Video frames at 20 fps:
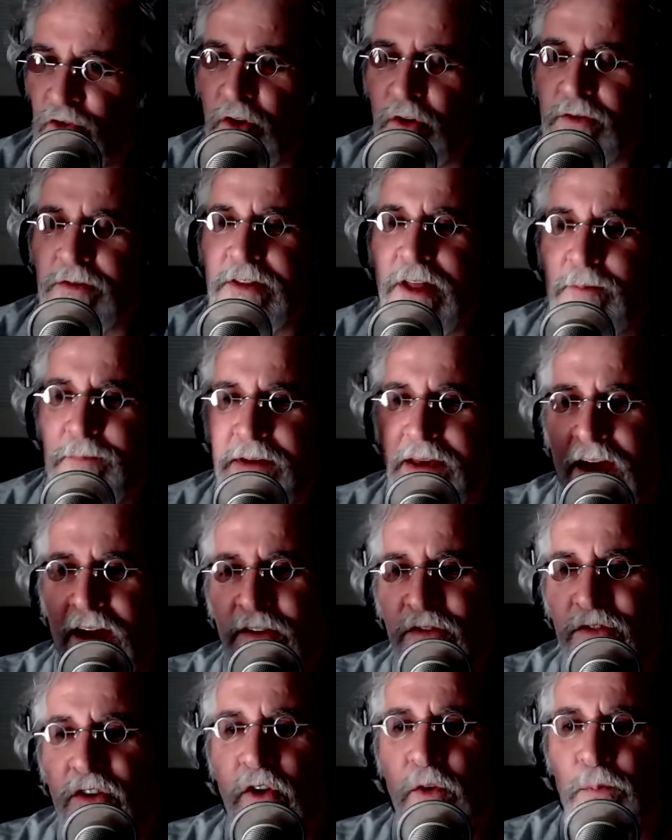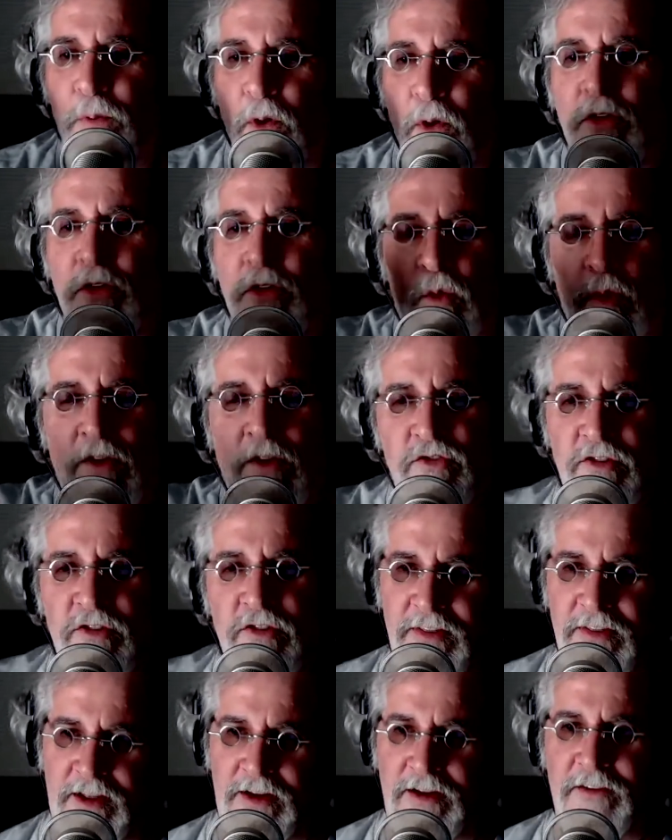yeah. let me yeah. ask you both a
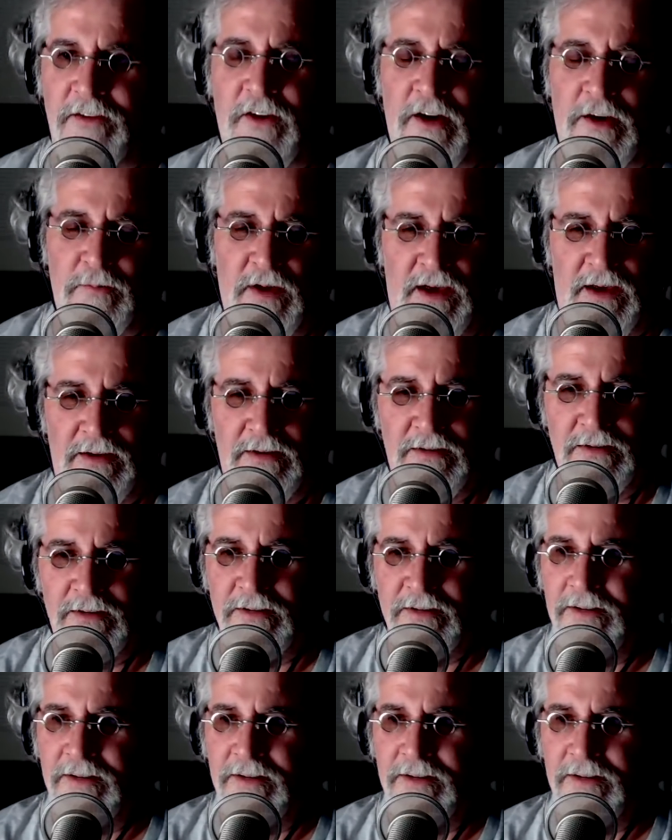question then, if I may.